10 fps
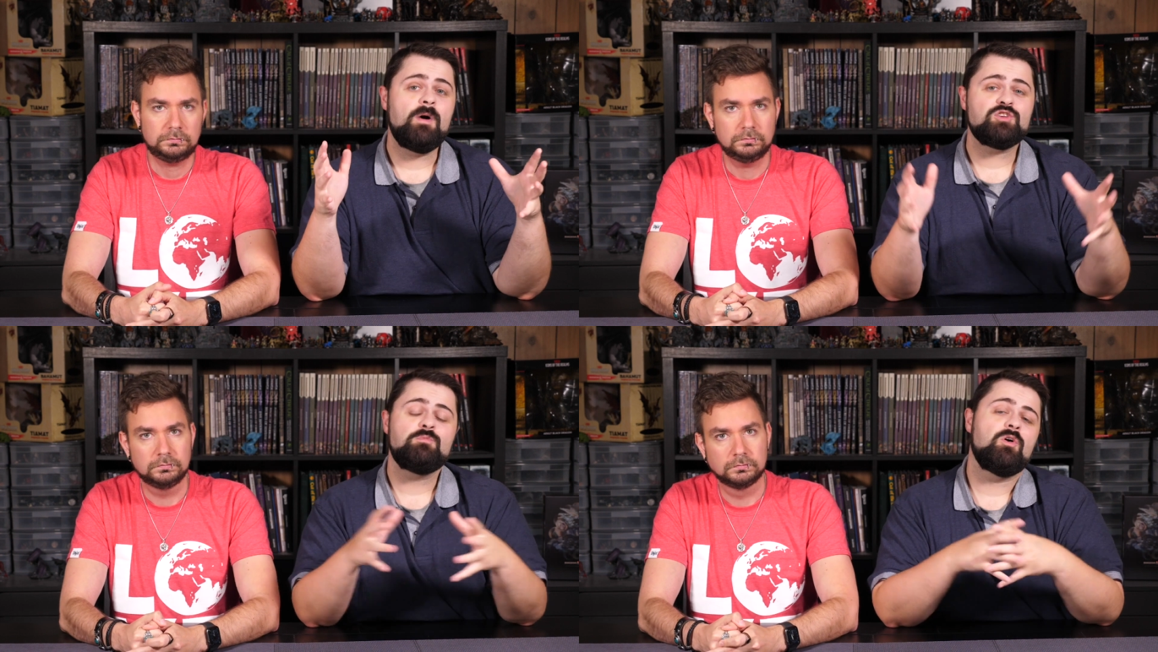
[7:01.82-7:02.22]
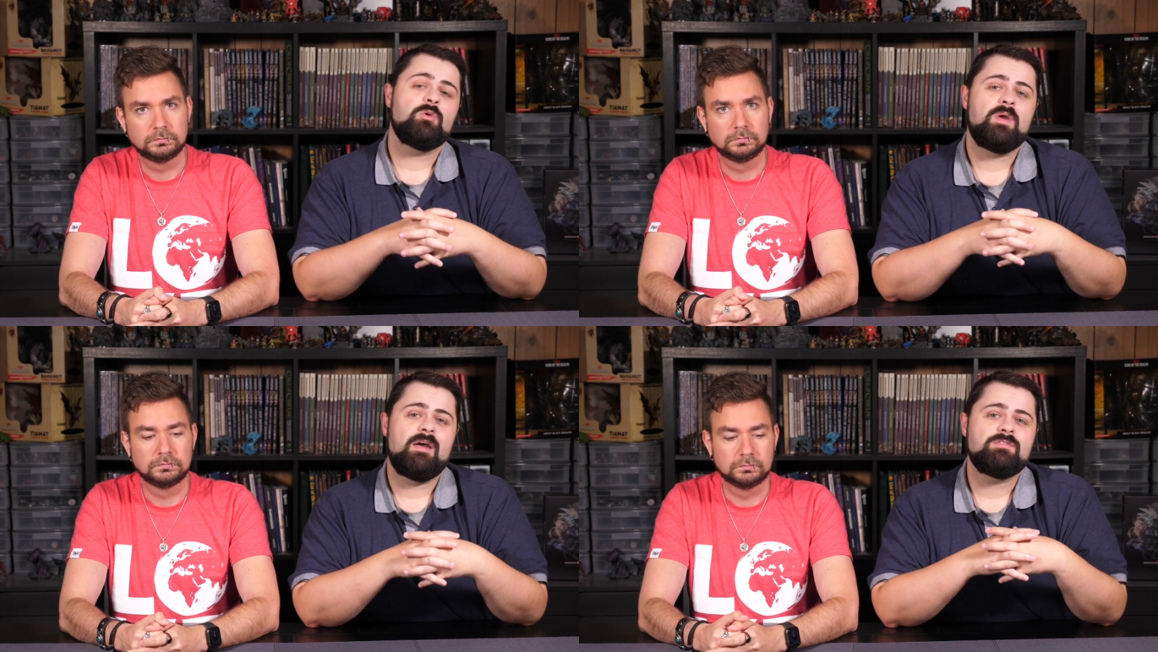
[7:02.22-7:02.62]
Speaker 1: much more that
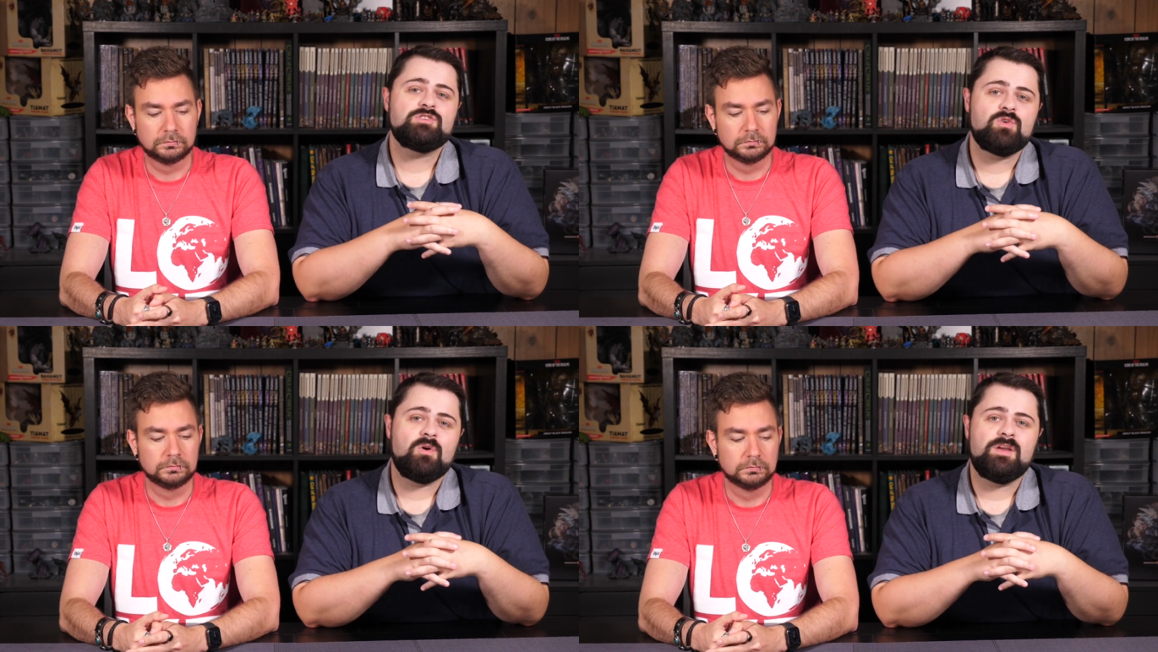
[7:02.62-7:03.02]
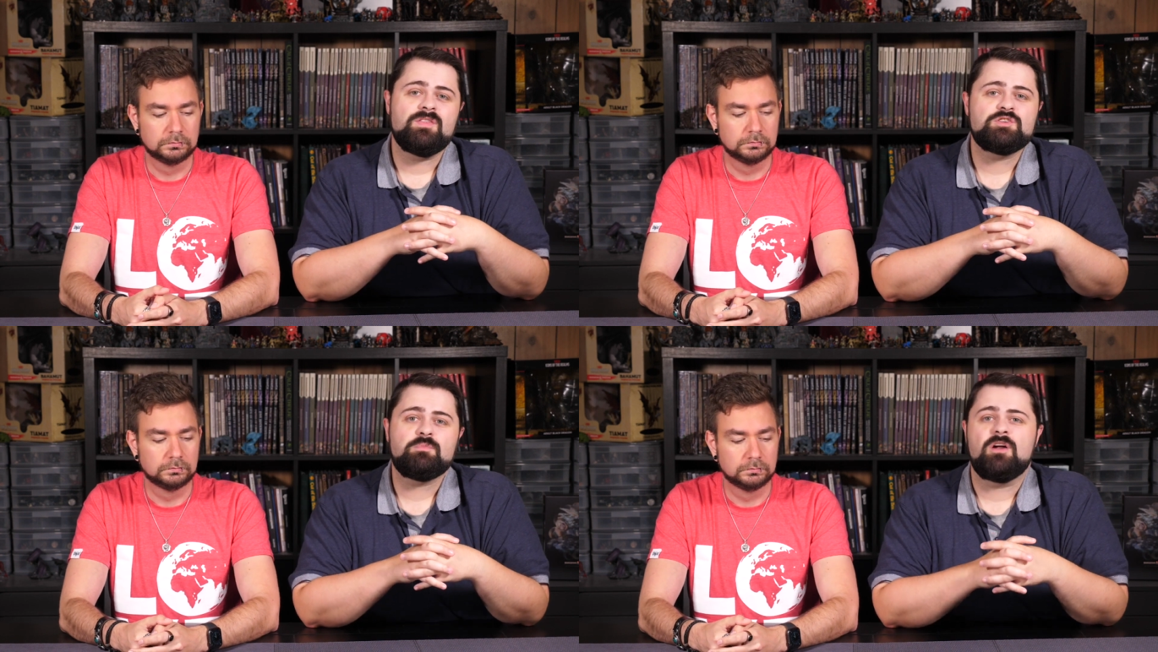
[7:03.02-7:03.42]
we have in store in
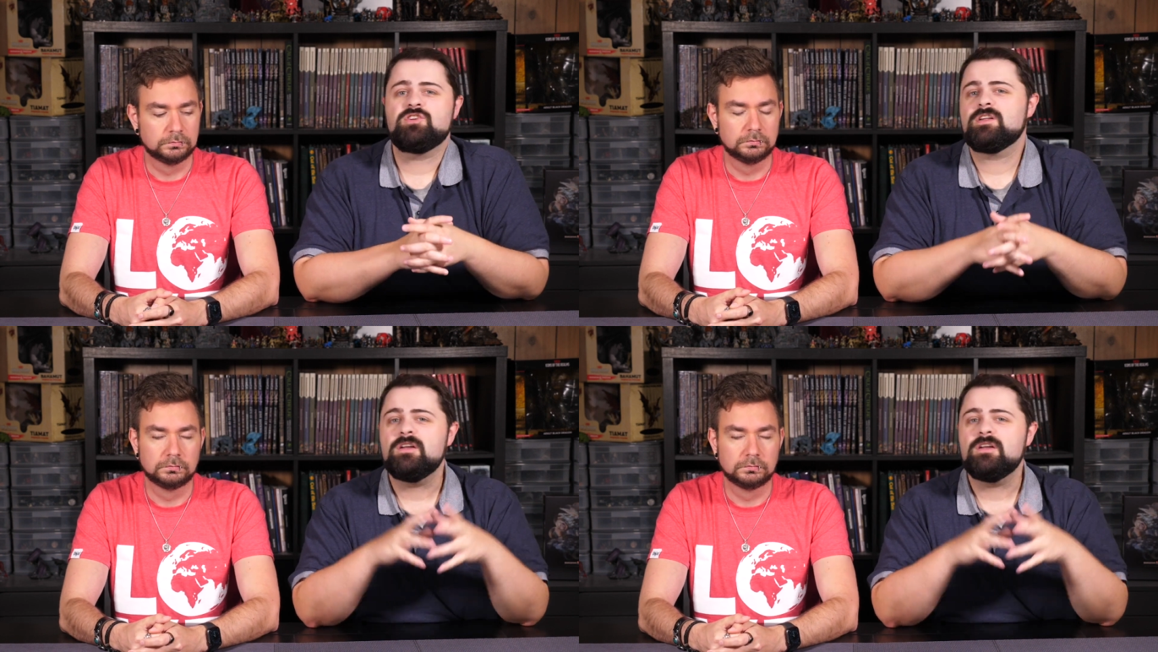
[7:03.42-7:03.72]
this project,